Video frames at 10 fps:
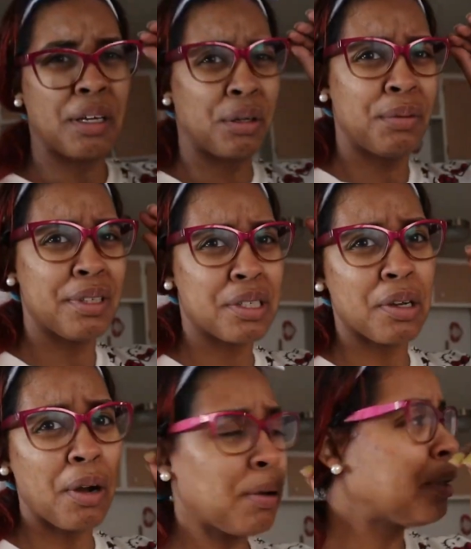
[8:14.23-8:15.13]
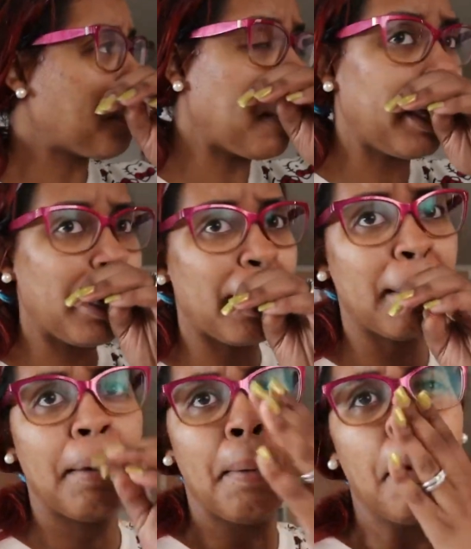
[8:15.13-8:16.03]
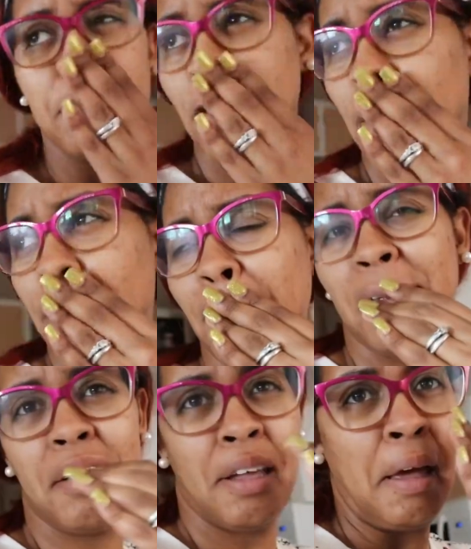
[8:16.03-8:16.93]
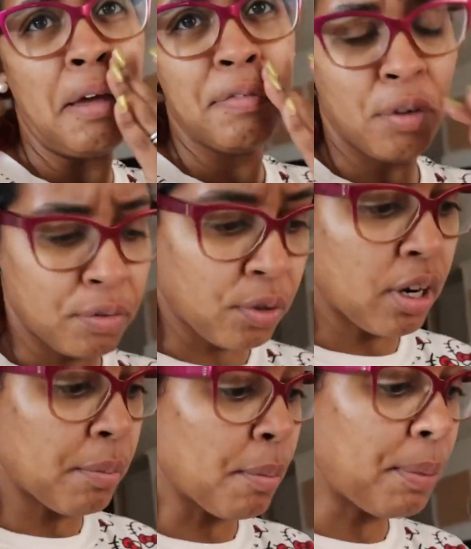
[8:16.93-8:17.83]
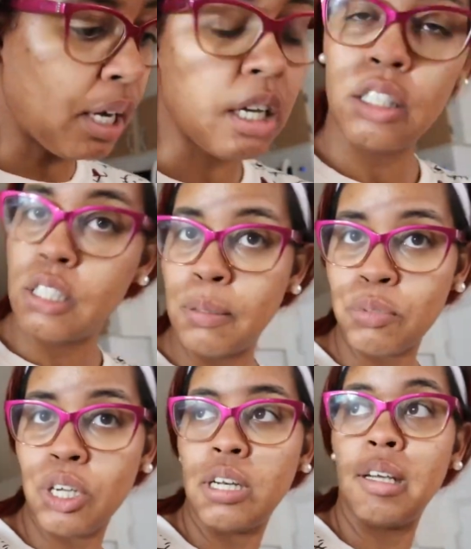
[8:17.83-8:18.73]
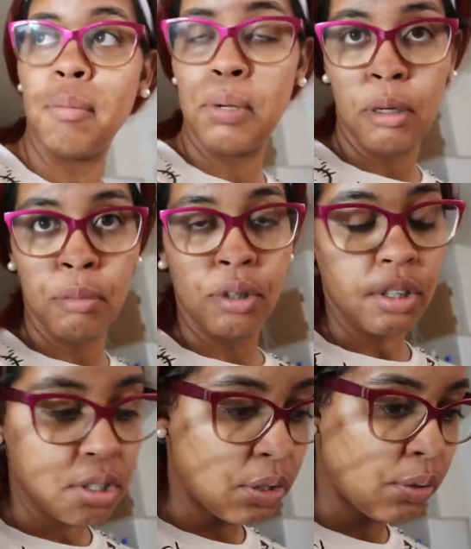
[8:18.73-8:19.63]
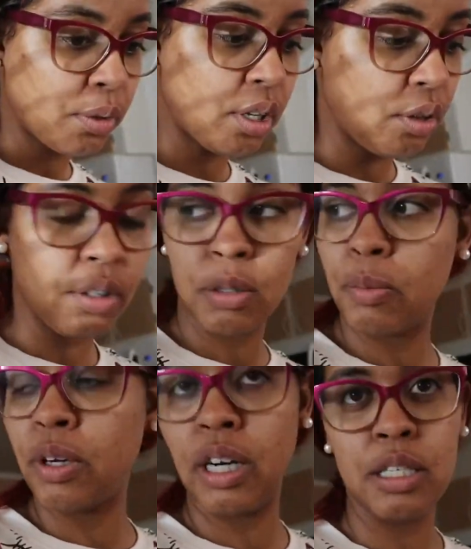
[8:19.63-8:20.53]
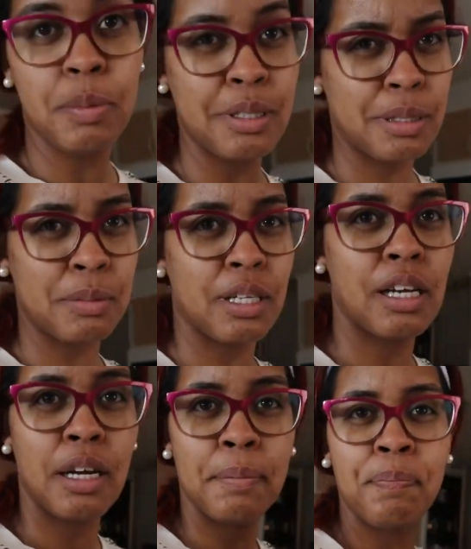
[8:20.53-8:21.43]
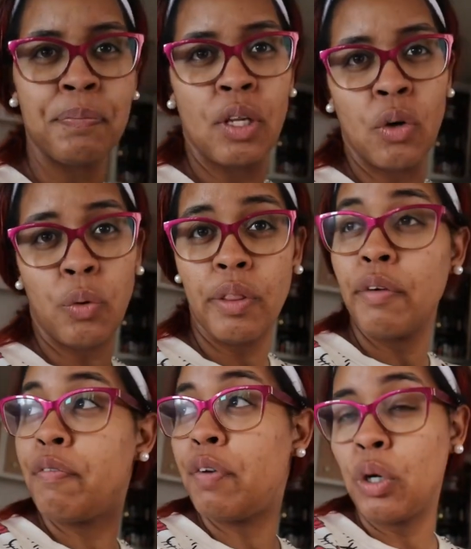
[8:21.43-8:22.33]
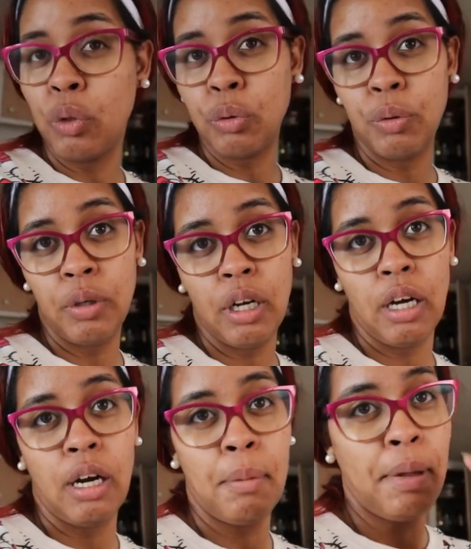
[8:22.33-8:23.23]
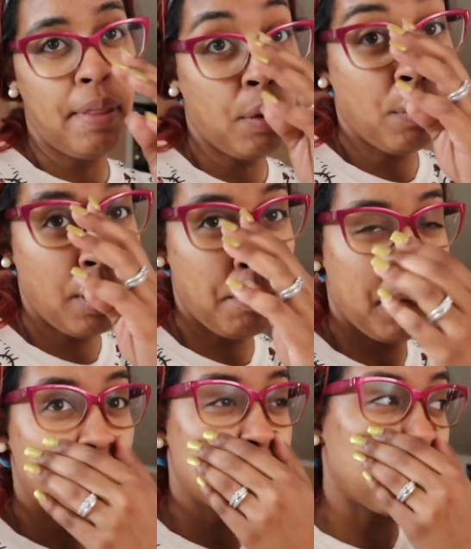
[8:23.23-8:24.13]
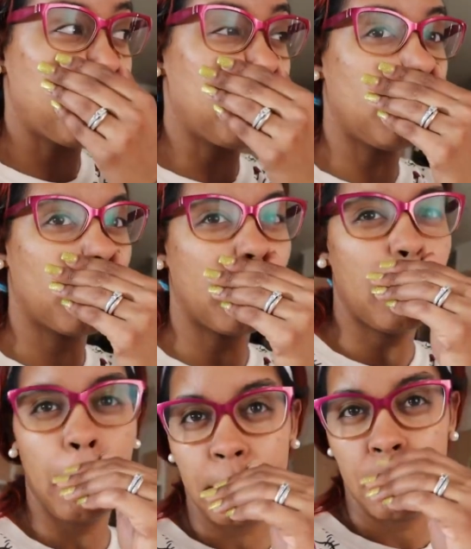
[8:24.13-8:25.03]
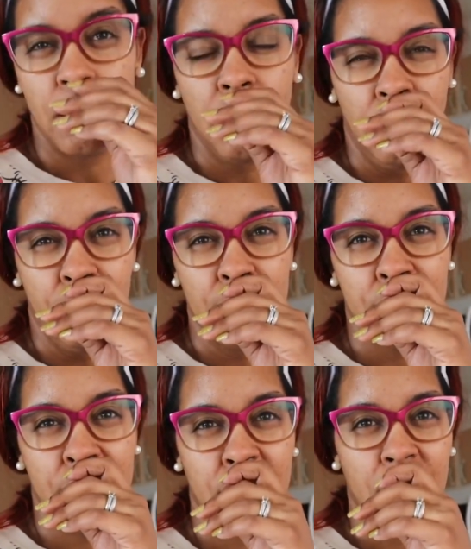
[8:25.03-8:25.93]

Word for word: like, who is calling me from a 844 number, but it's them trying to get me to book. So, you know, this morning I spent some time on the phone um, and they wanted me to book at um,